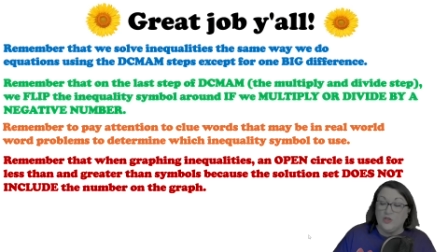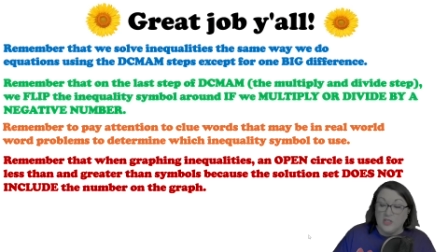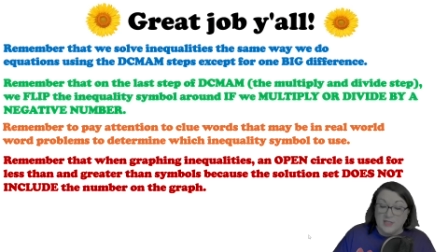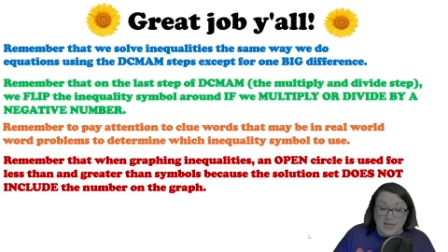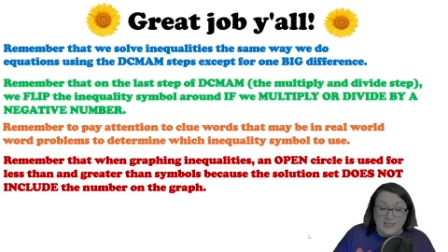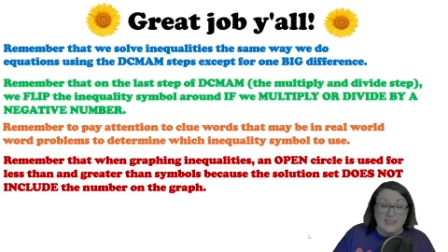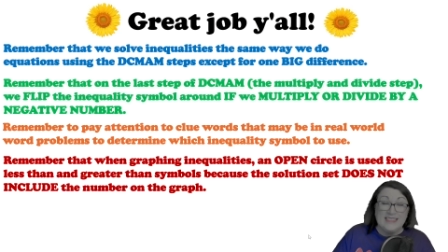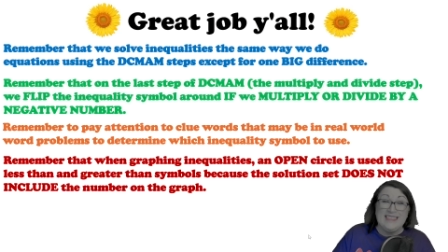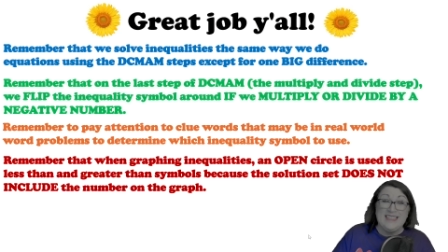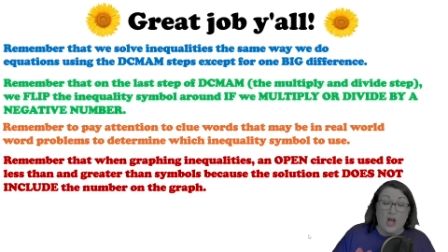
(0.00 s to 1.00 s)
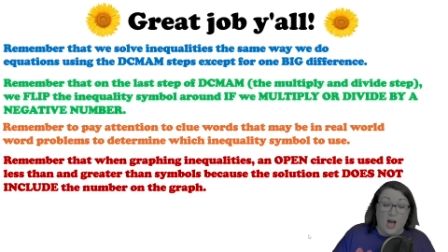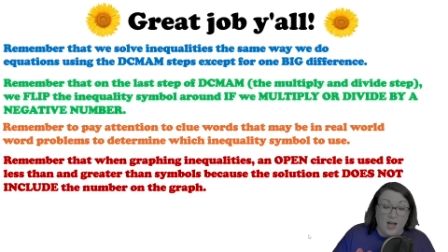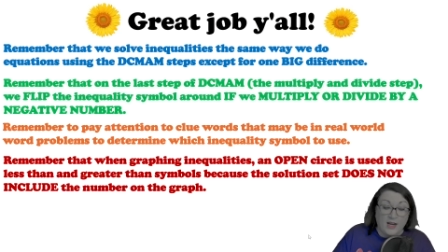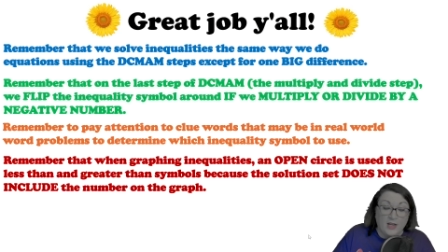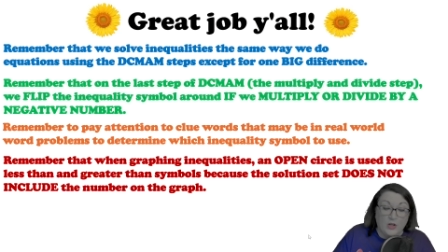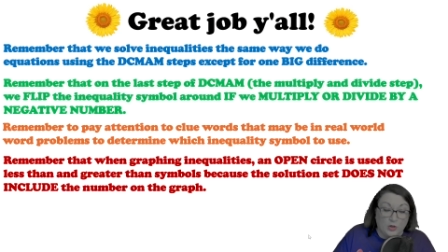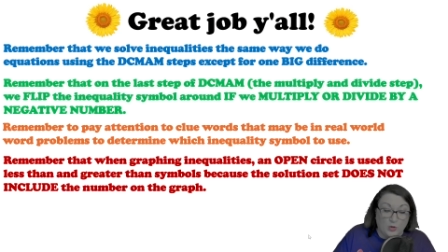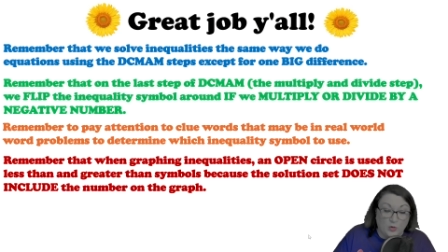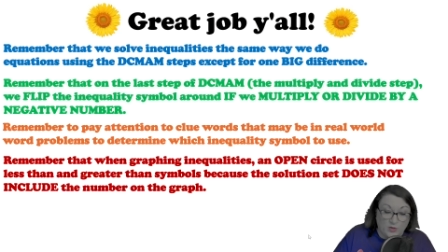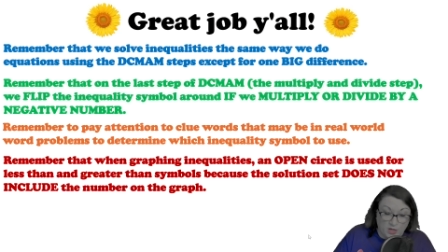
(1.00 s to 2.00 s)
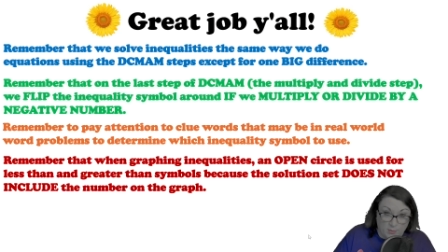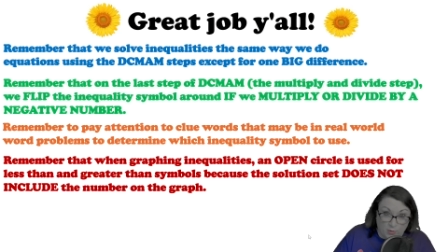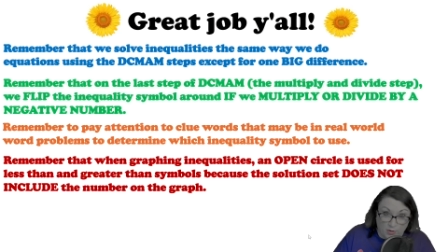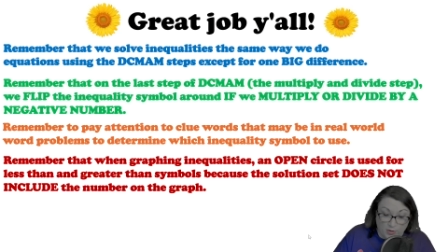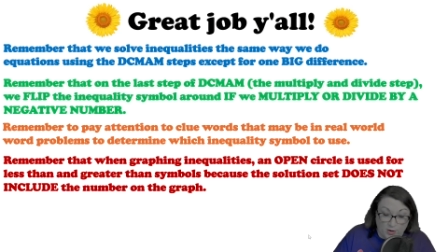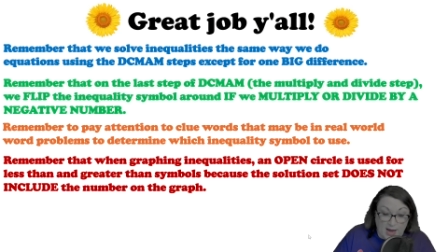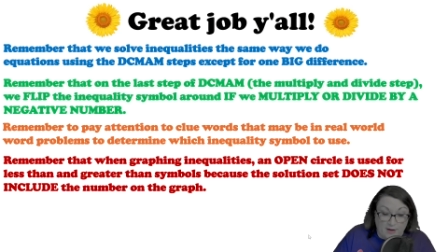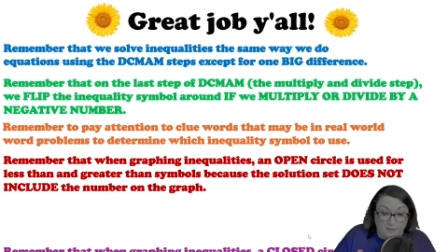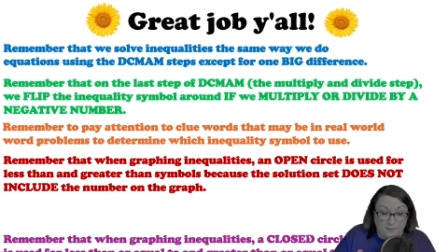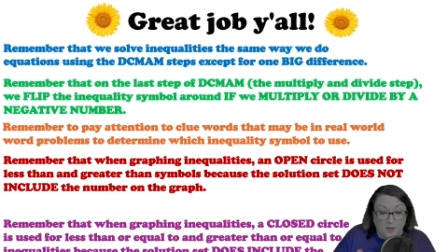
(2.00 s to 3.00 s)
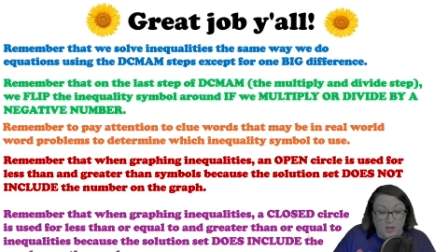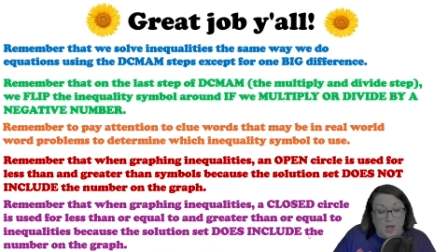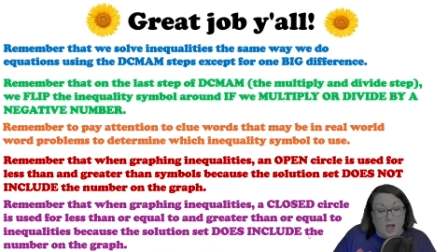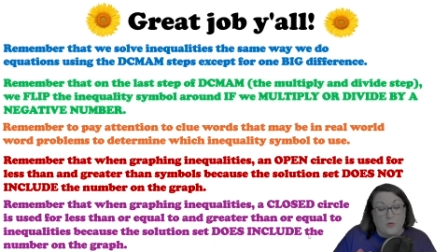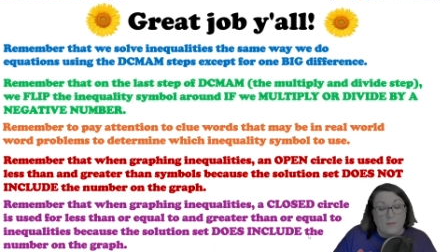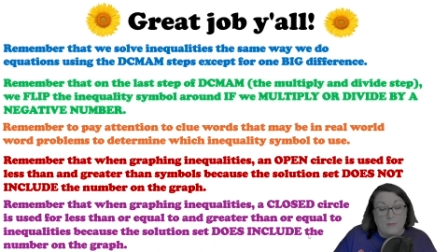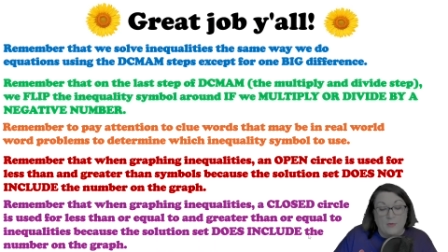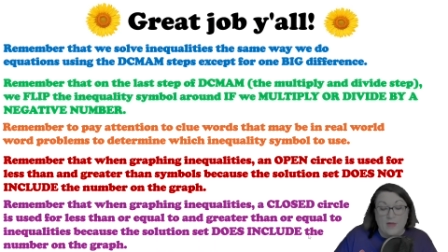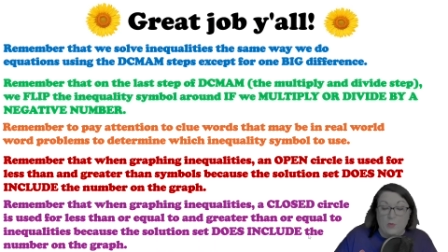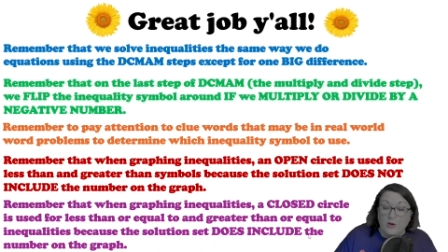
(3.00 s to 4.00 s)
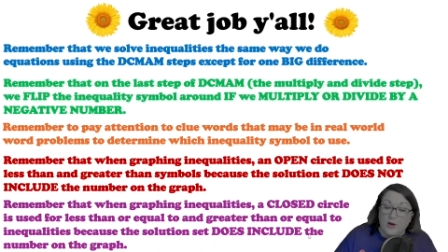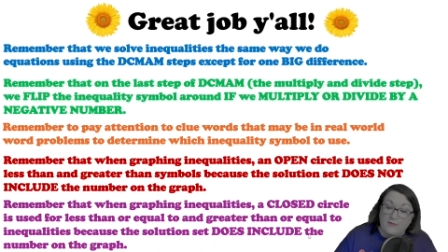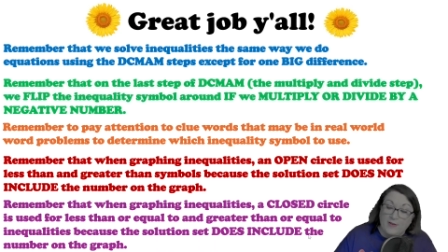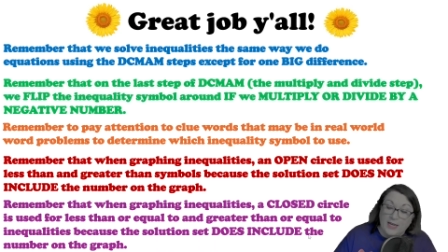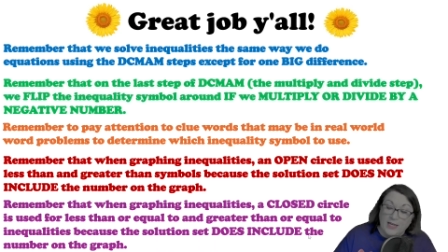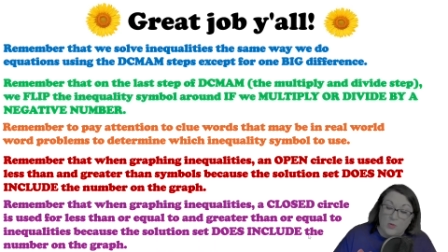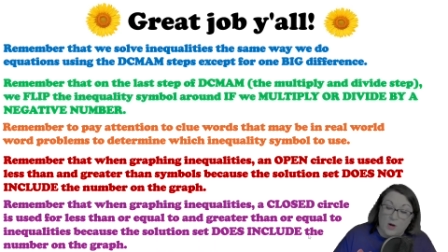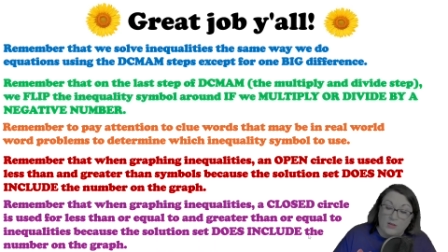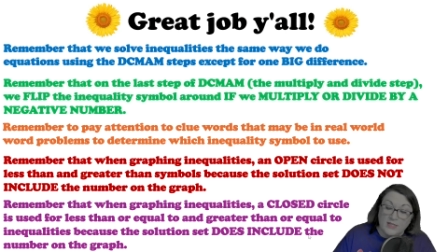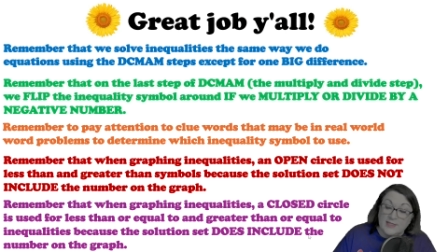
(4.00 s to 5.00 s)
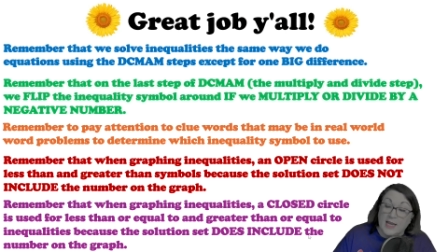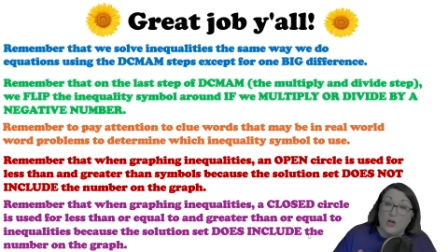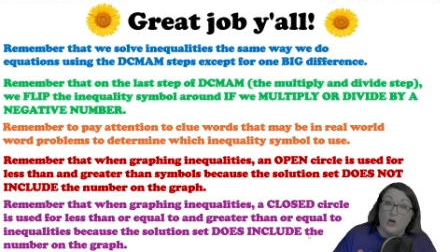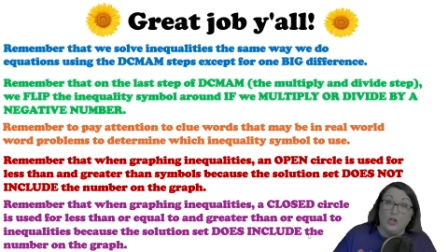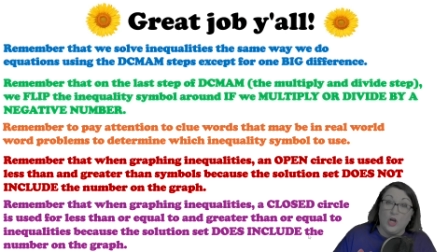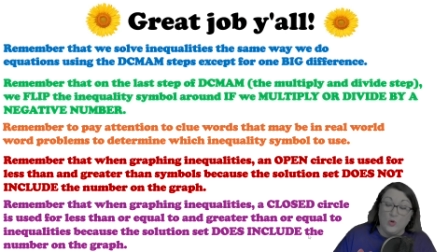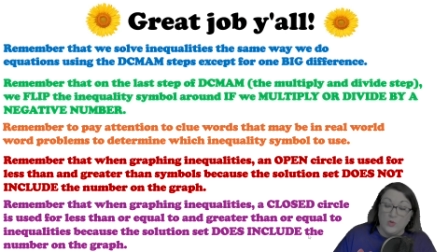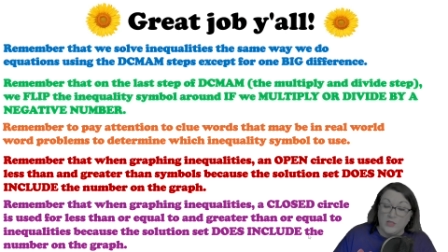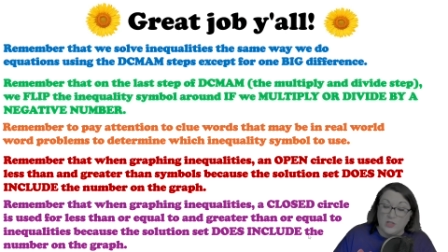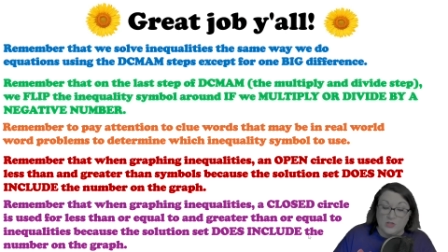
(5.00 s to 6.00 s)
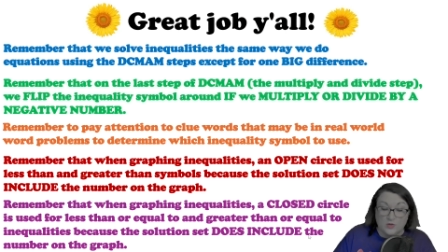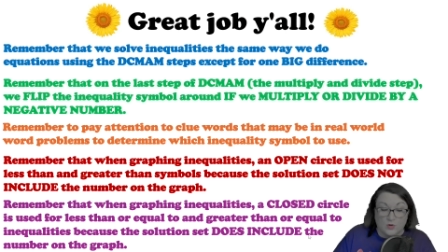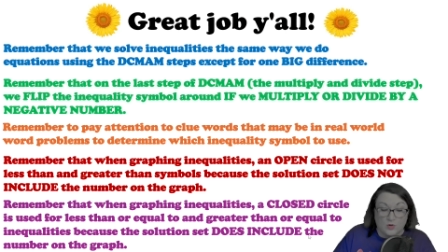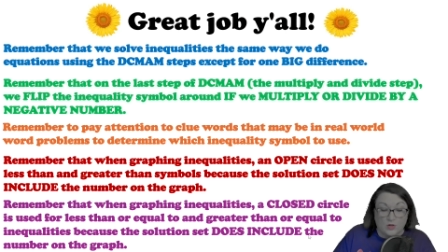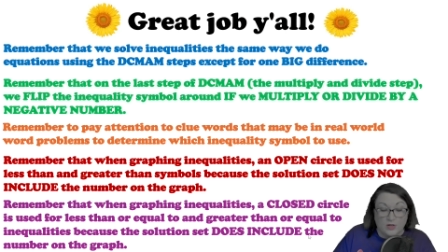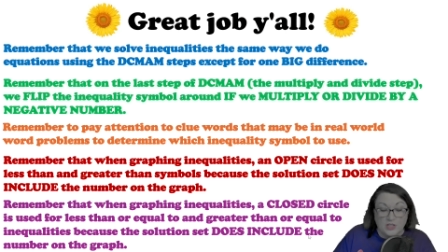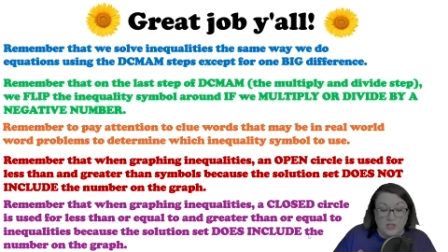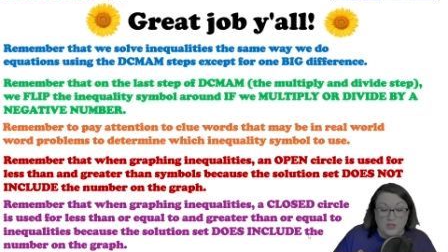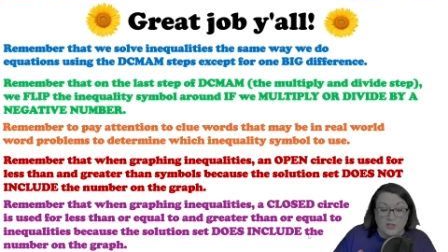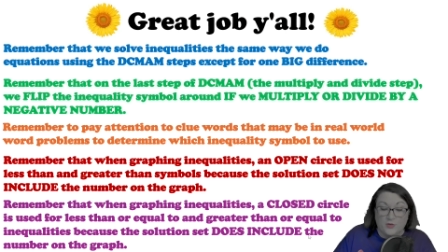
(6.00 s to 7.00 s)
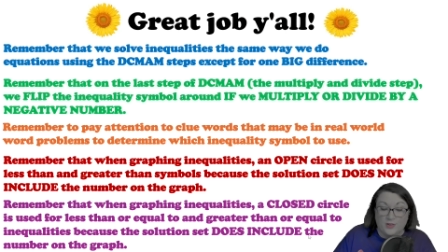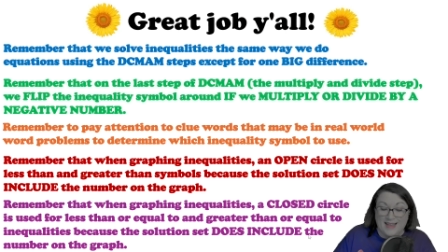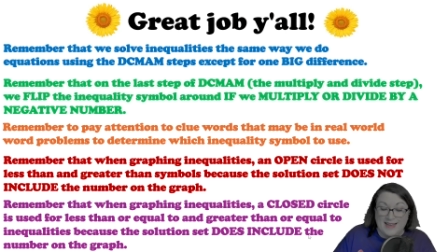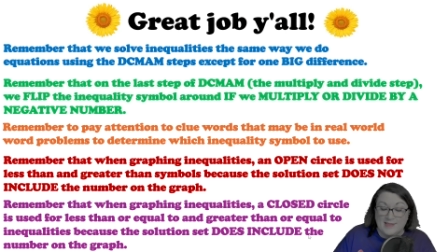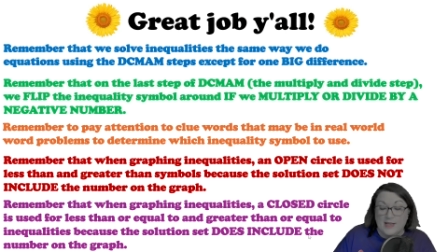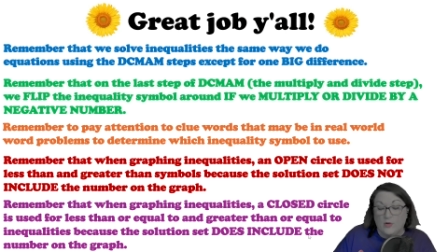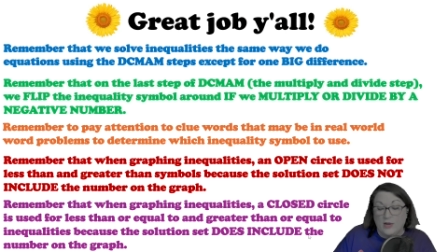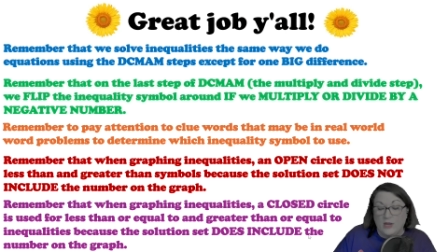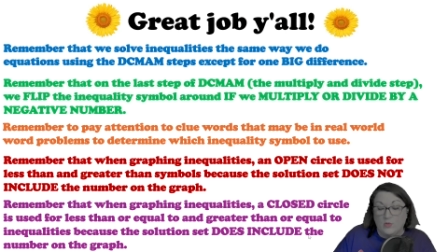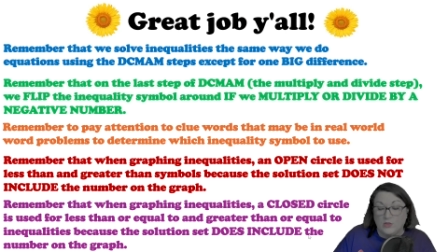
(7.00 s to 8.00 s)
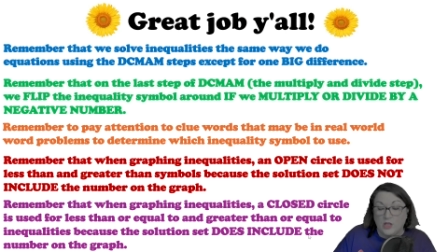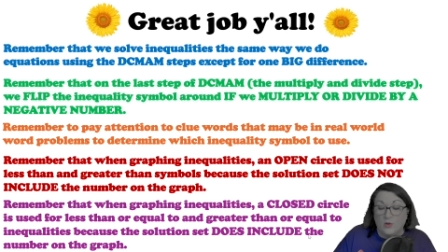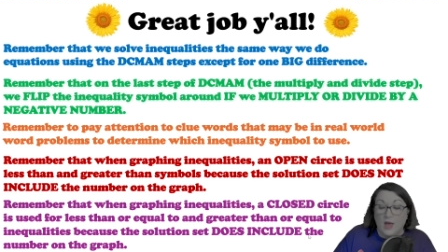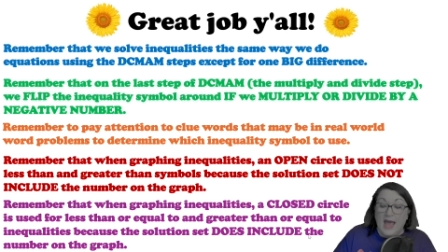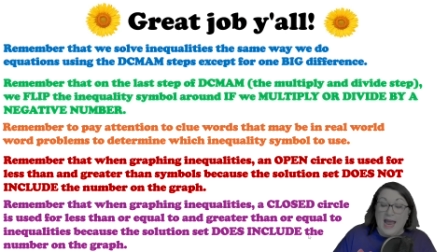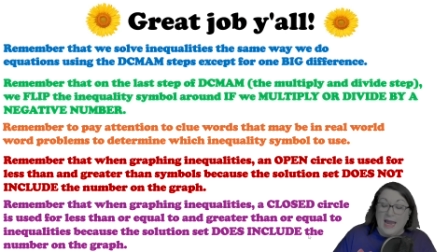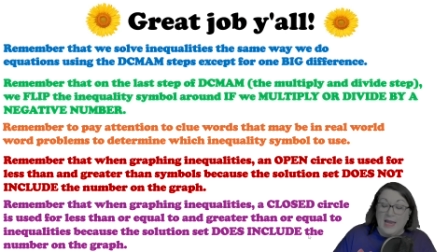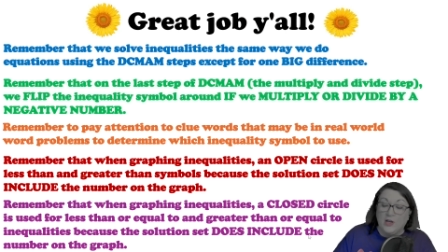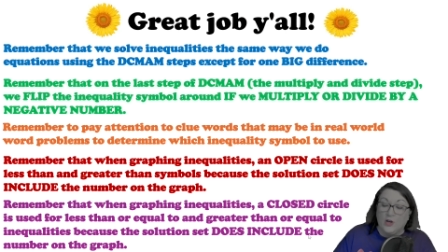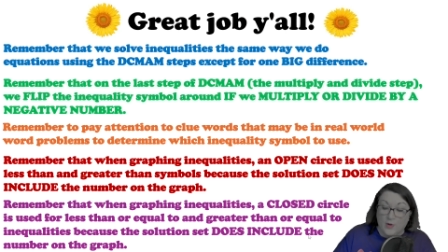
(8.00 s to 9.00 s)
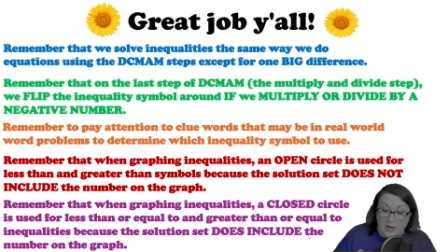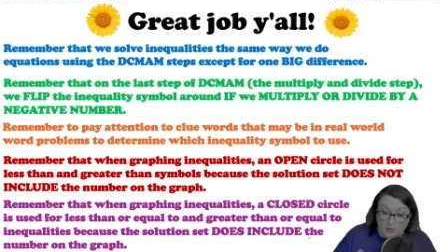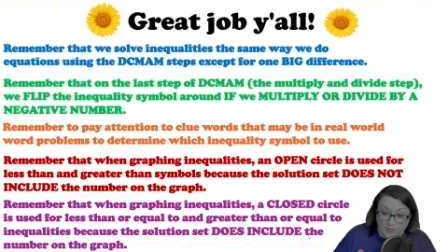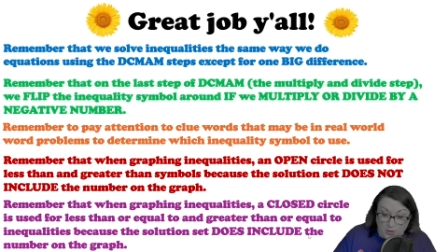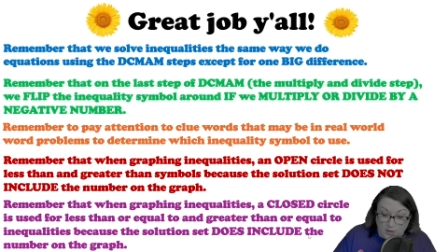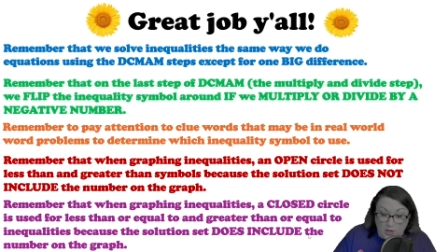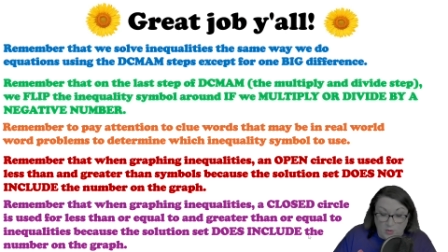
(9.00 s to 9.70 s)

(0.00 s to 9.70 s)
set does not include the number on the graph. Remember that when graphing inequalities, a closed circle is used for less than or equal to and greater than or equal